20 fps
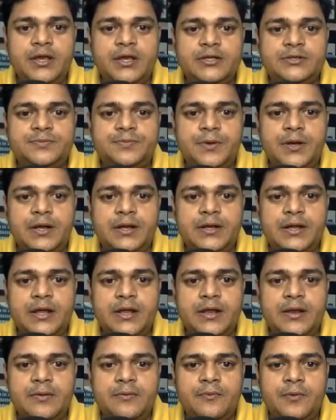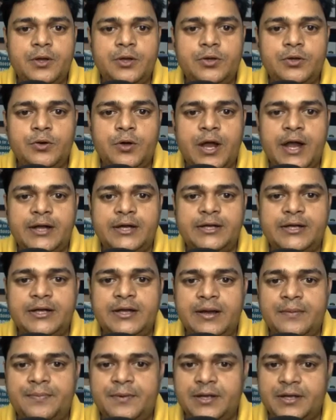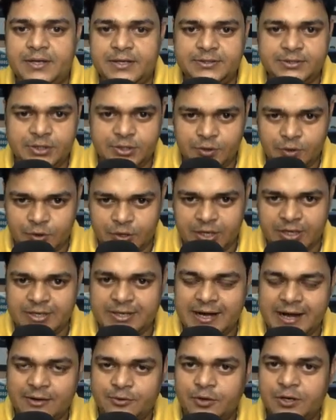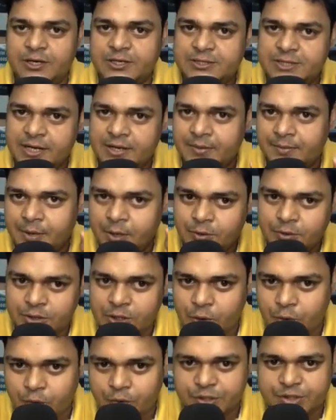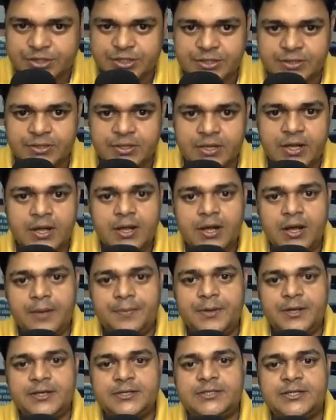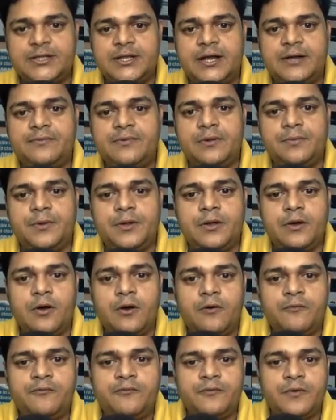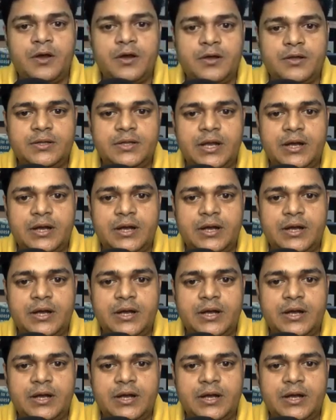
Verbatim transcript: is built in video editing application okay try to understand about the question application that will be off uh,